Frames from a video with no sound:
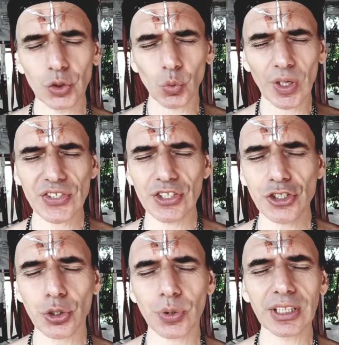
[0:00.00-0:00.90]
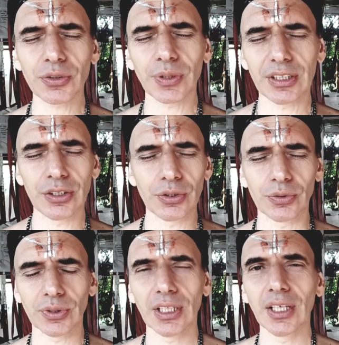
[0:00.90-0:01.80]
where is it triggering you.
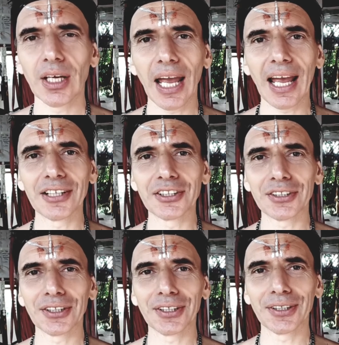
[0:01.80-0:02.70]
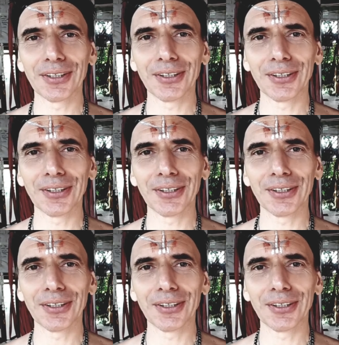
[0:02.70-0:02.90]
And uh,